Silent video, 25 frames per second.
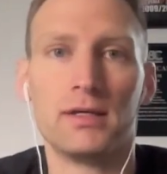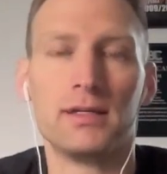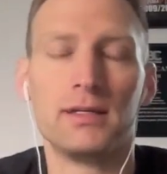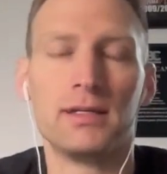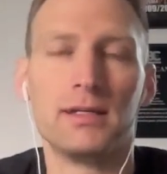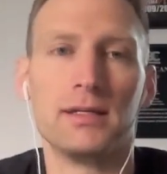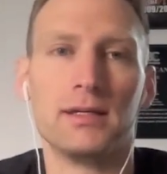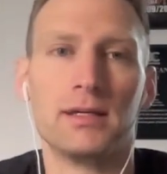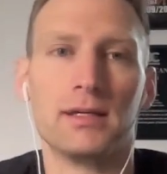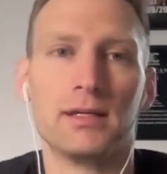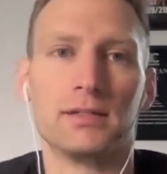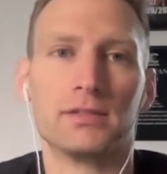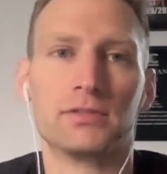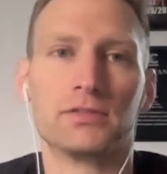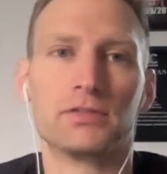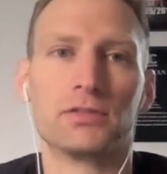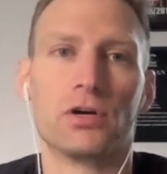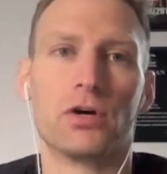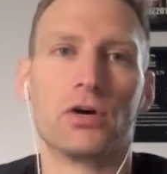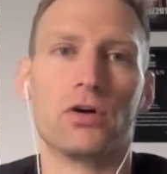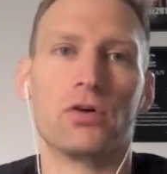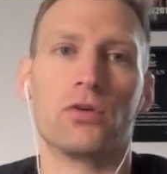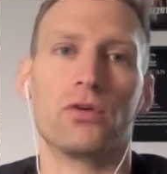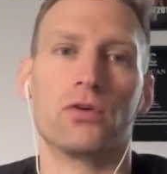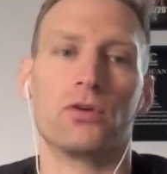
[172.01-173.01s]
And
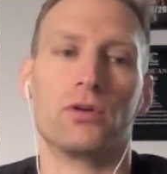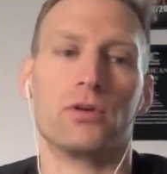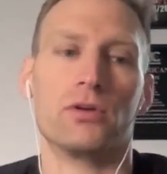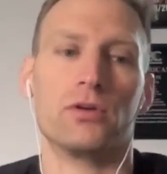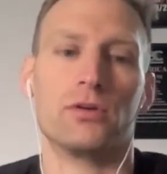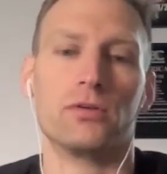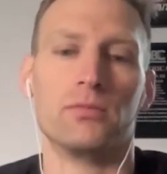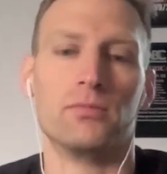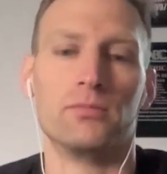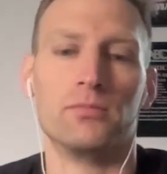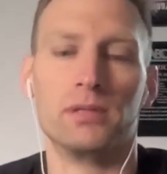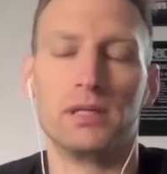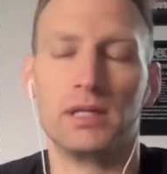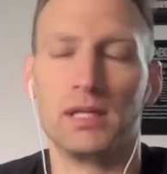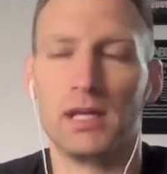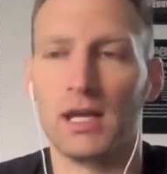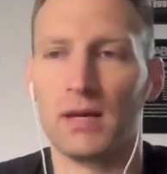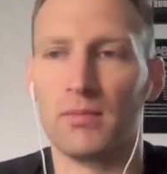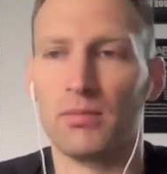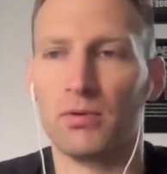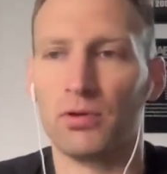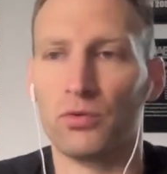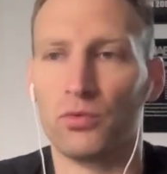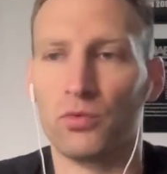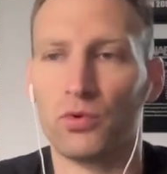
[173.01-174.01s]
so being
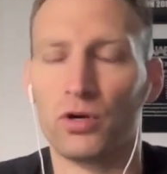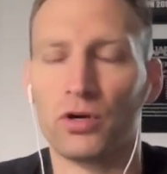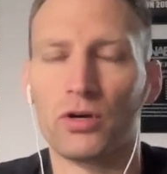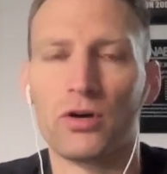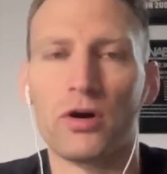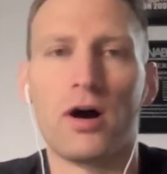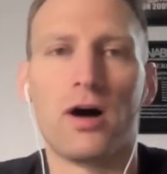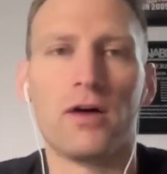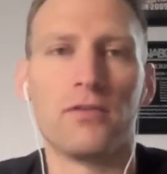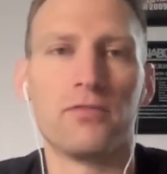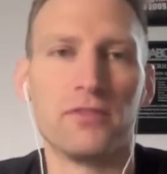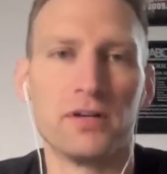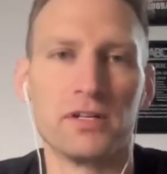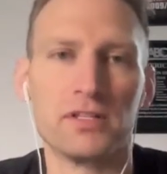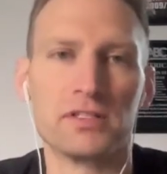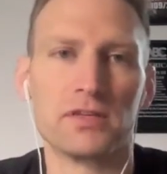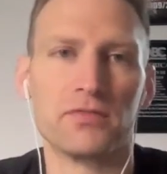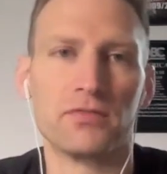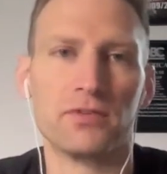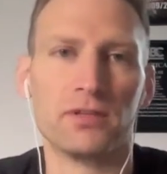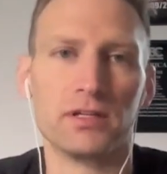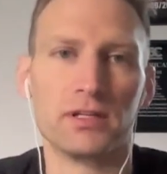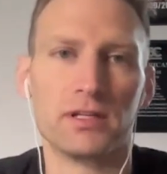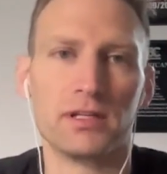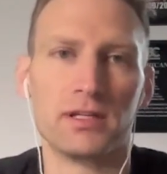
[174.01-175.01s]
able to work
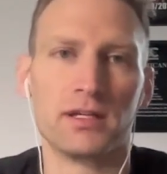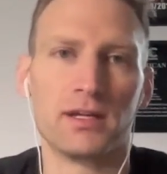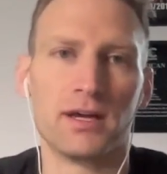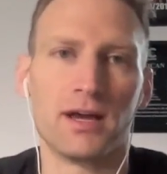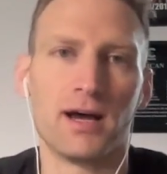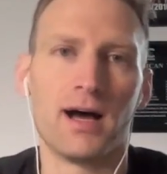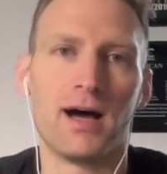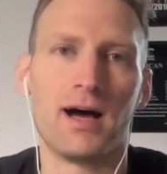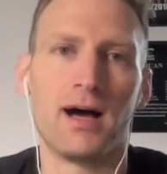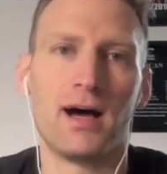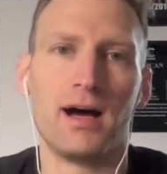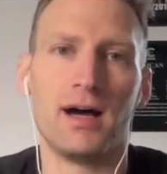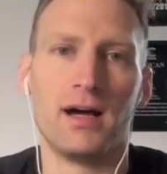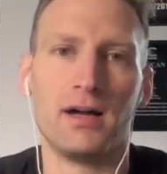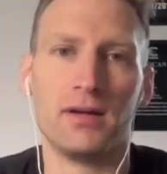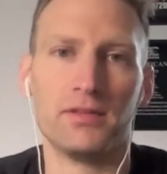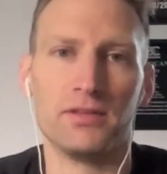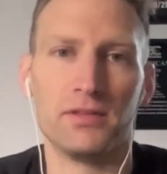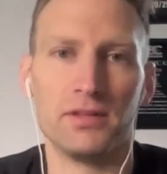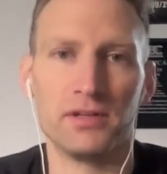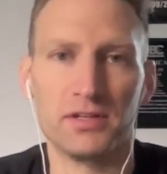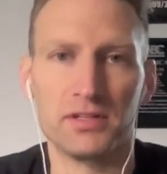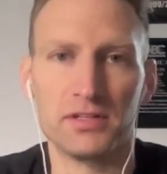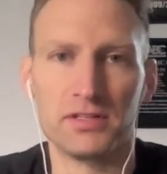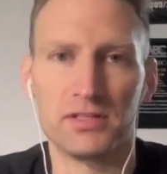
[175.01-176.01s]
offensively on
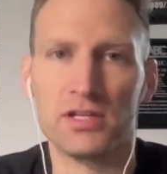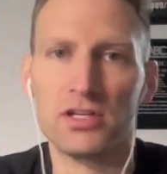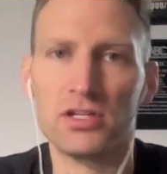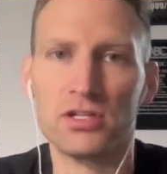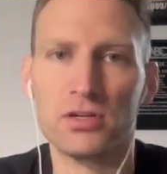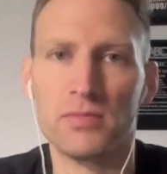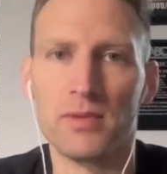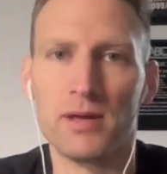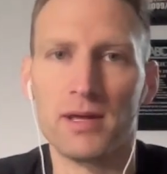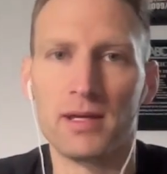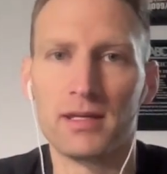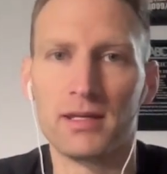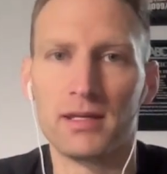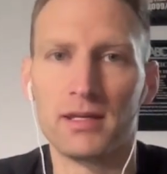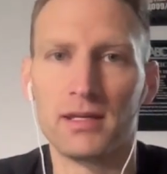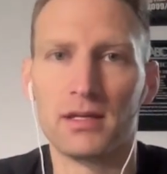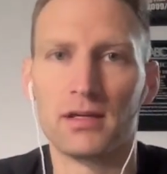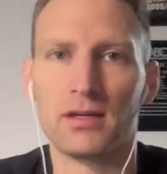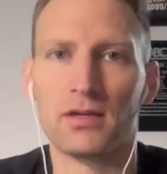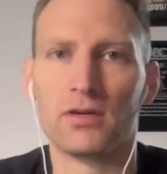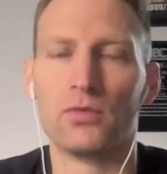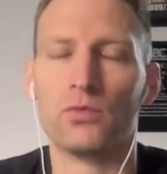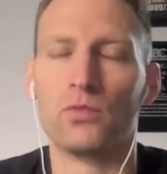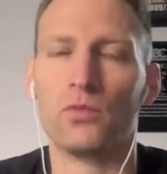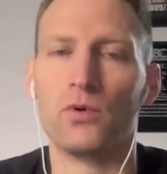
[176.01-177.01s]
the decision
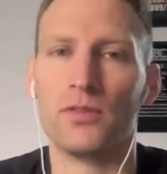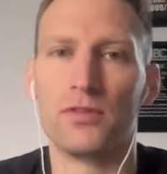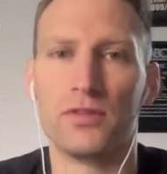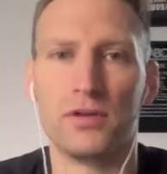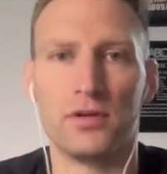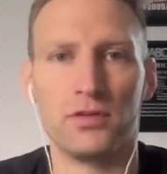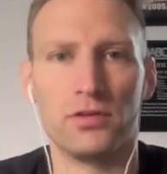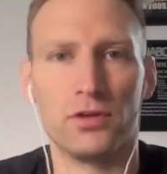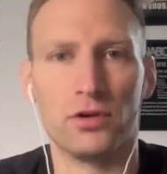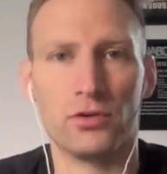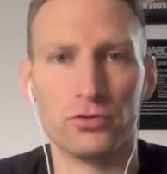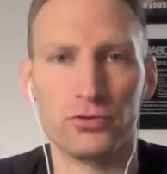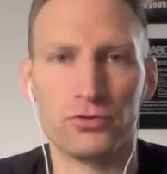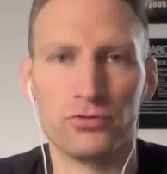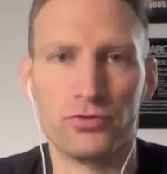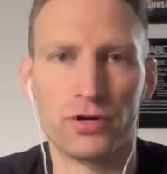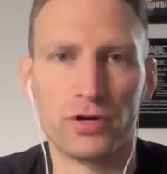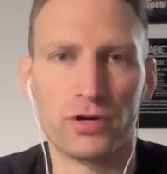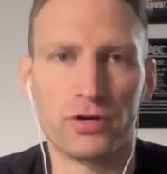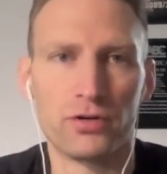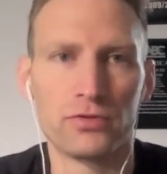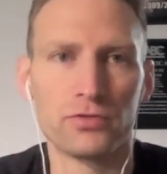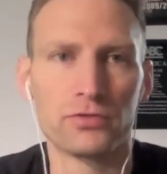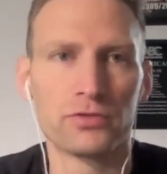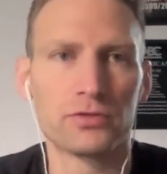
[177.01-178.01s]
making within those
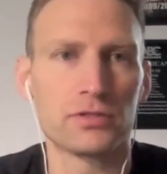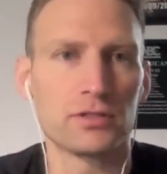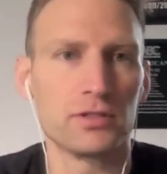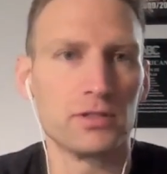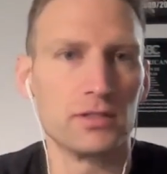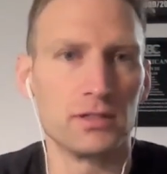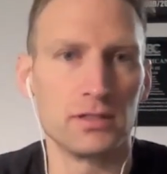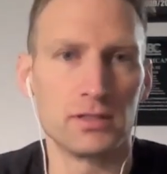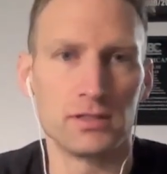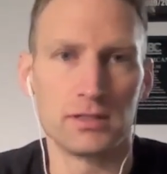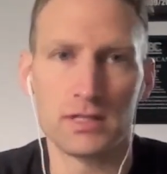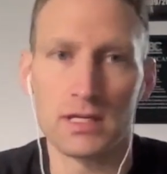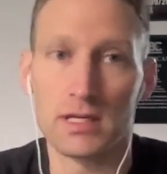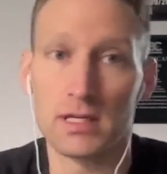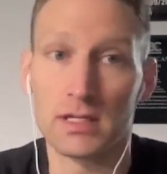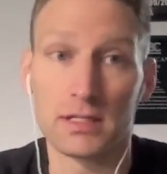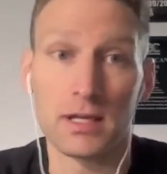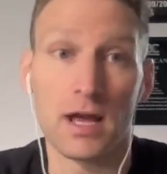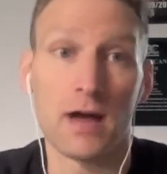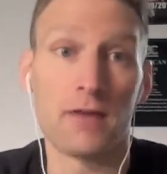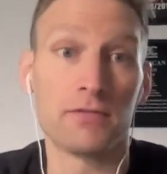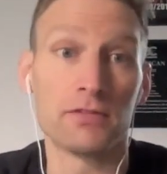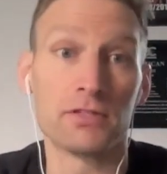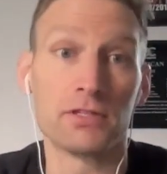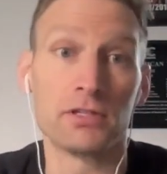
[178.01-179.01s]
drills is
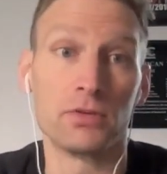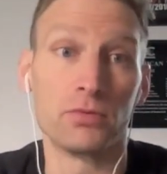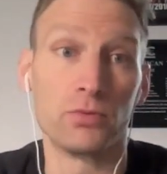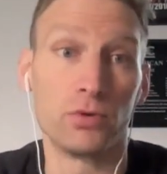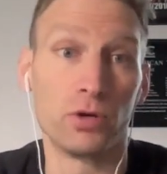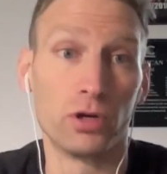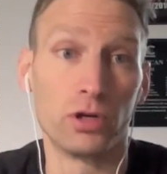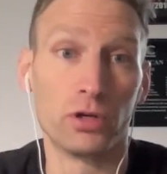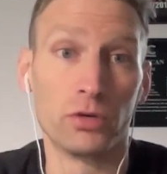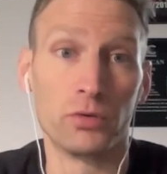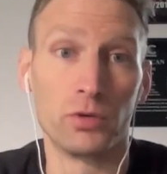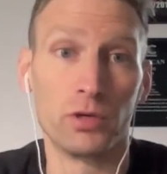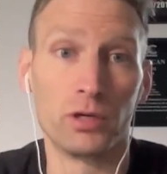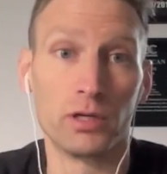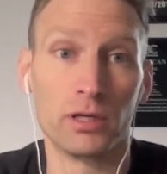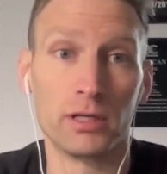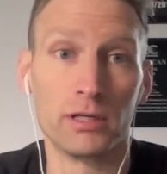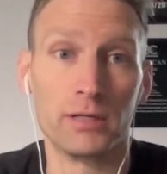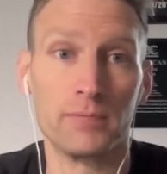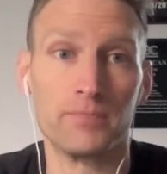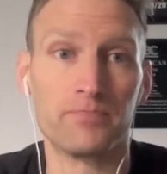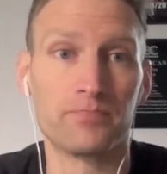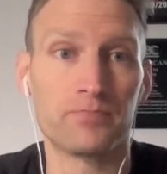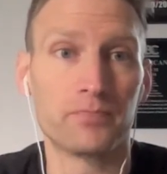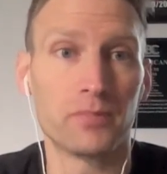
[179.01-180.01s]
obviously really,
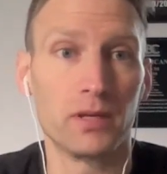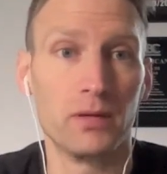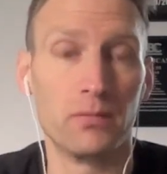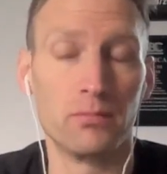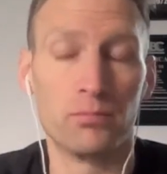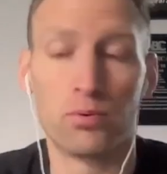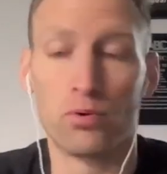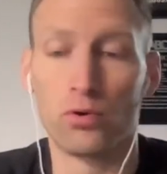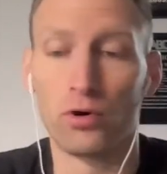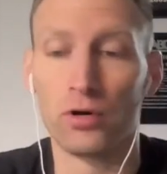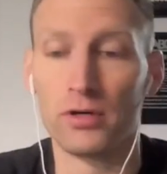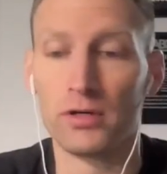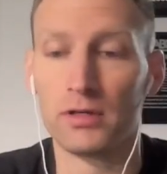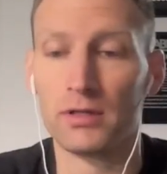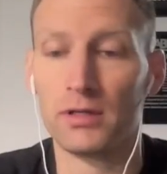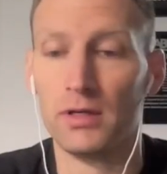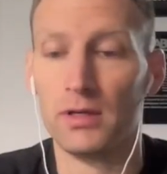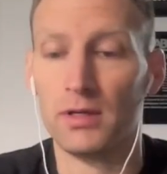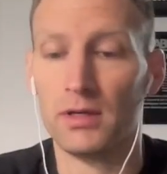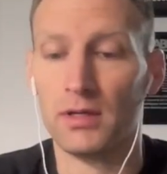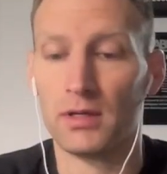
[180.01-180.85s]
really important.